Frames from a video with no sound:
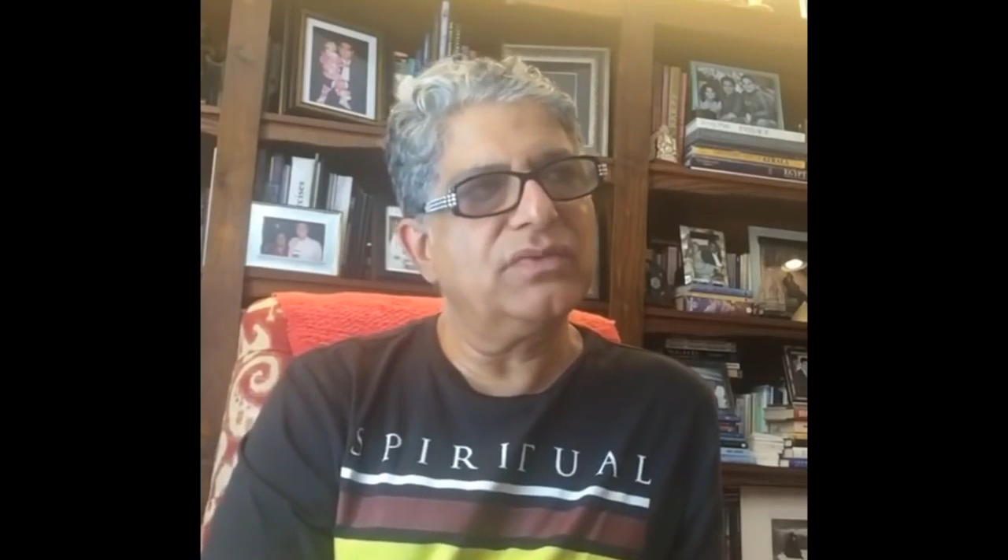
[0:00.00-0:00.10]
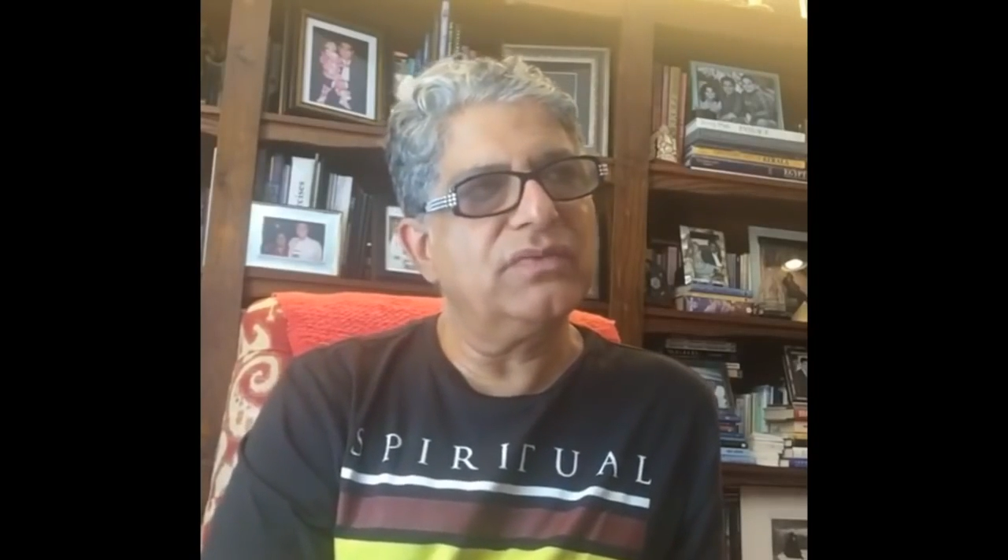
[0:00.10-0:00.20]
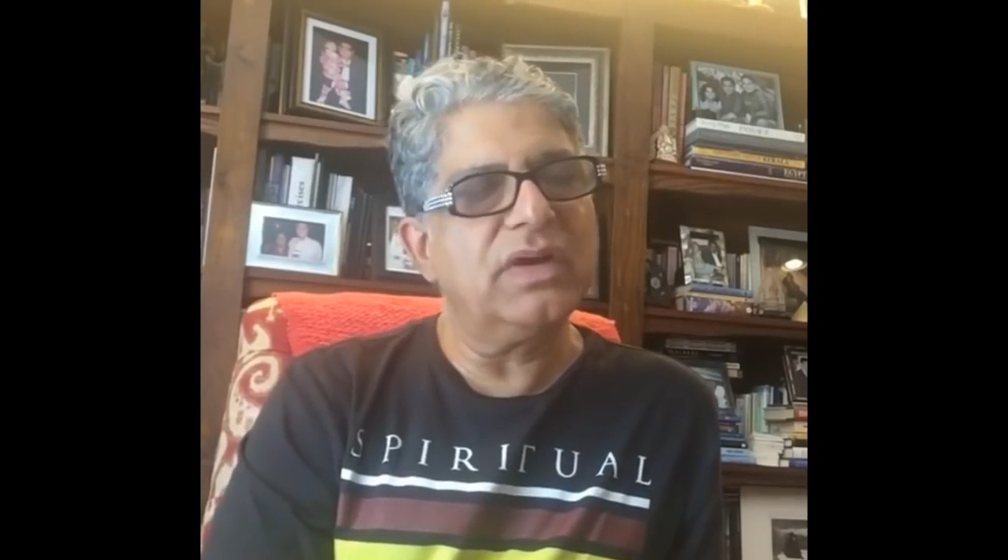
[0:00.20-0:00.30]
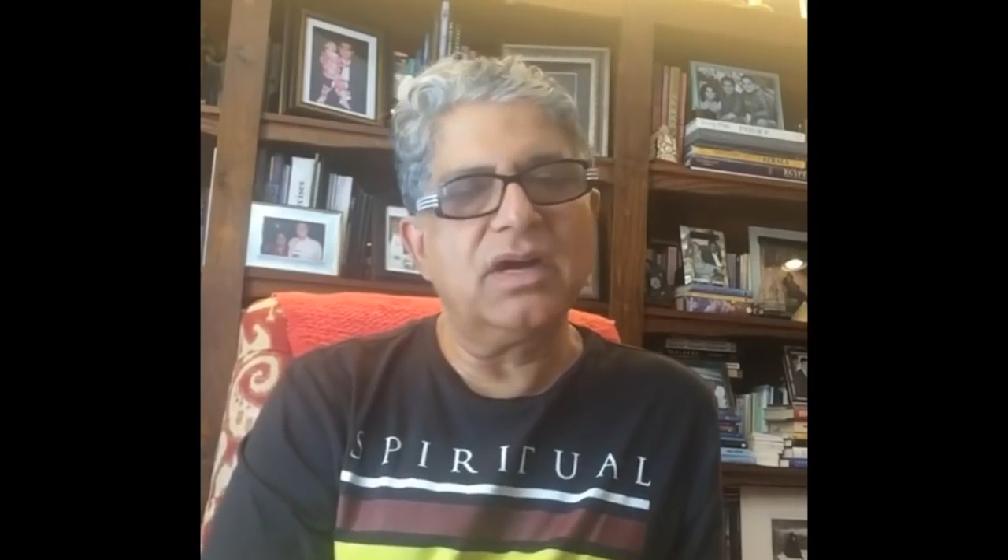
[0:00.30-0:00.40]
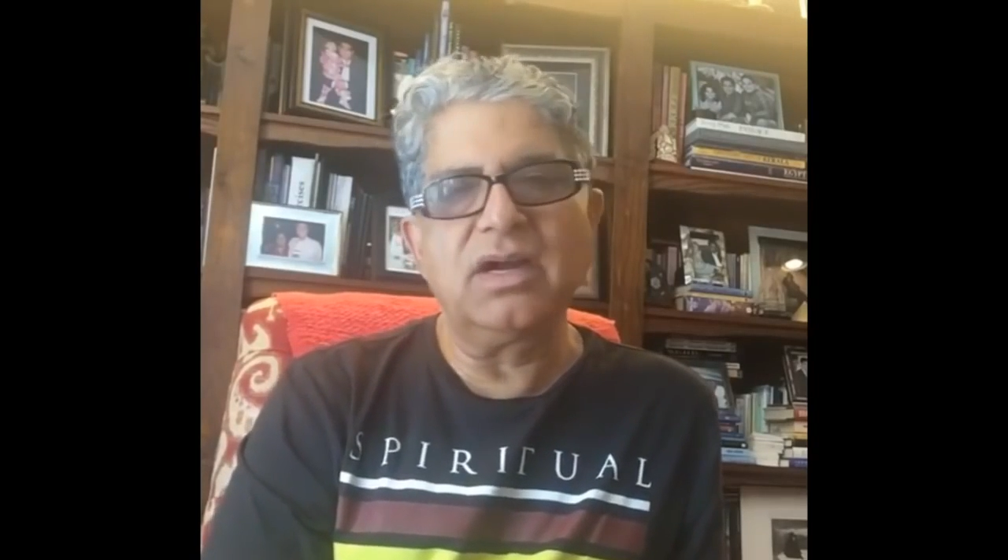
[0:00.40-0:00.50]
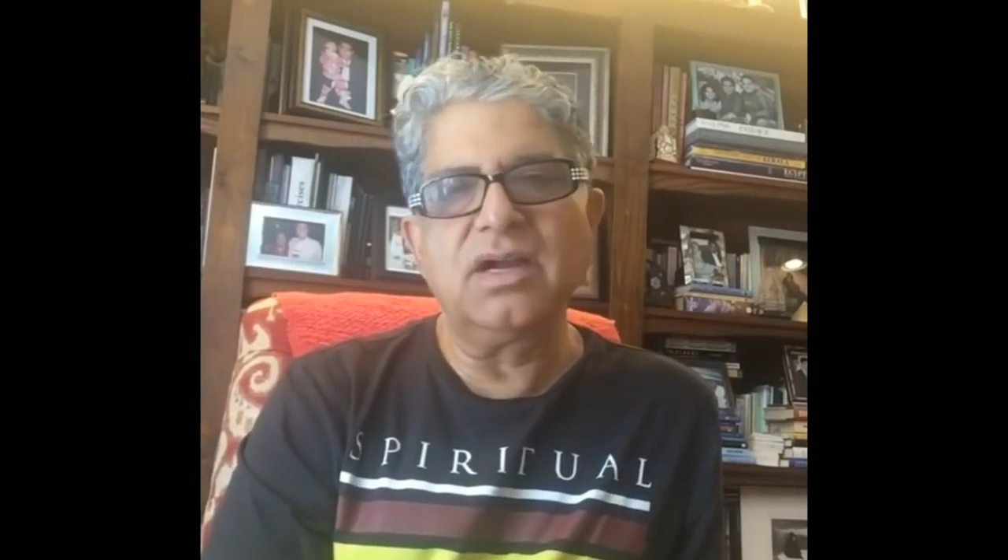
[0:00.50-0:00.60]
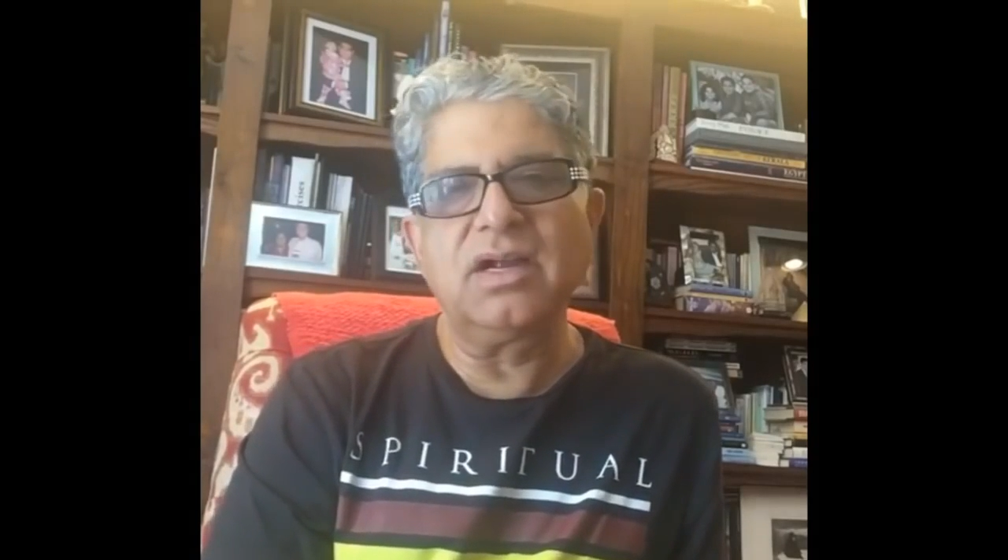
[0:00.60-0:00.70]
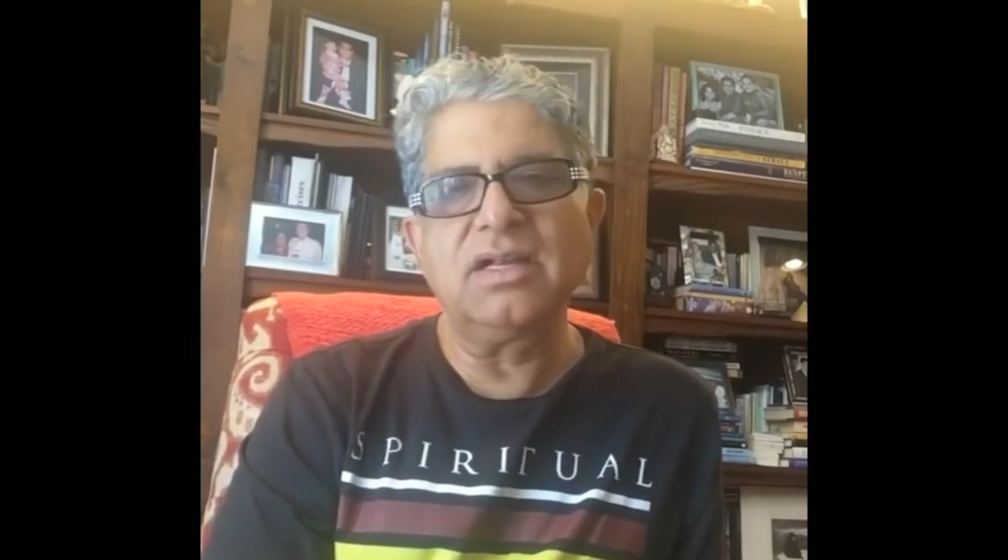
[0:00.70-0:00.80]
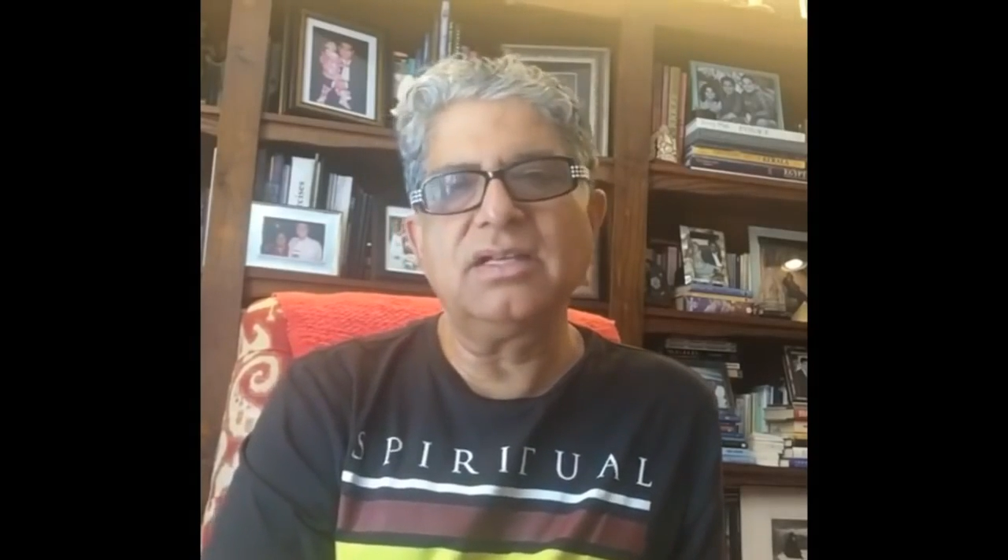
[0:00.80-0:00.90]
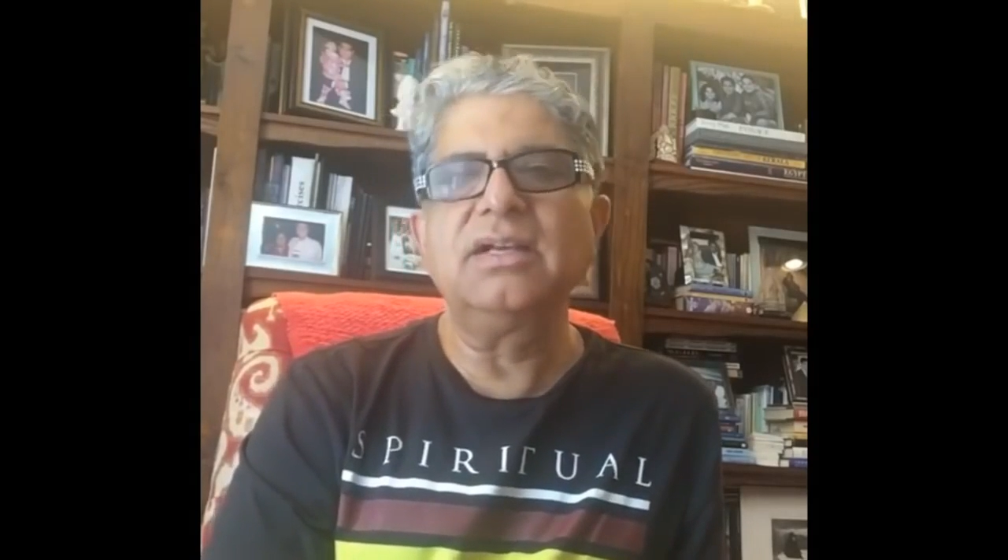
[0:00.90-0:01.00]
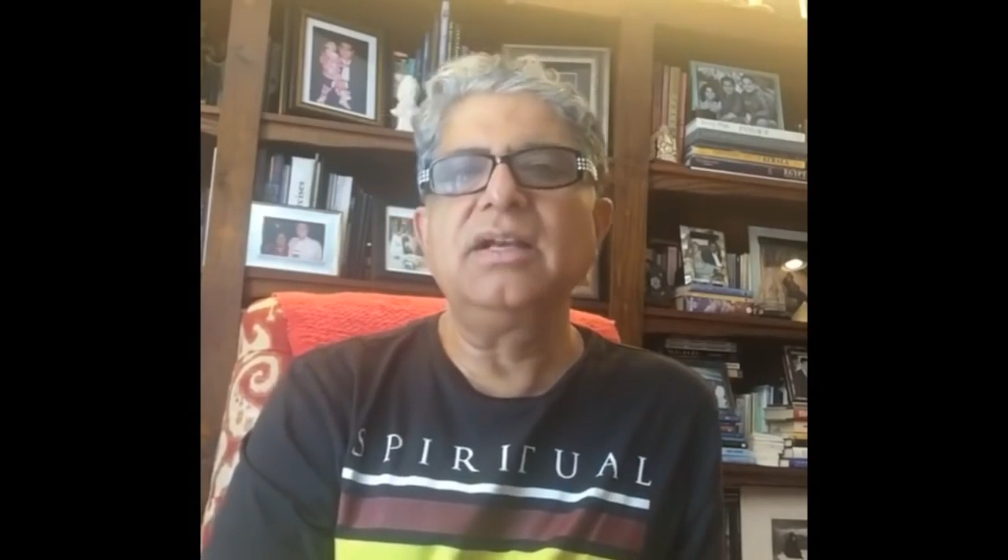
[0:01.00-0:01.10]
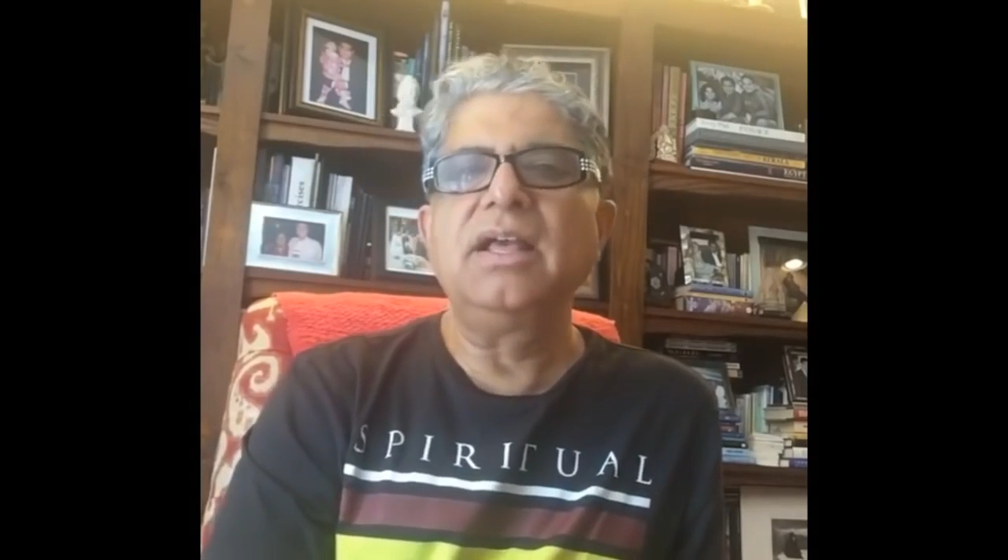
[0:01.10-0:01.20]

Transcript: you've heard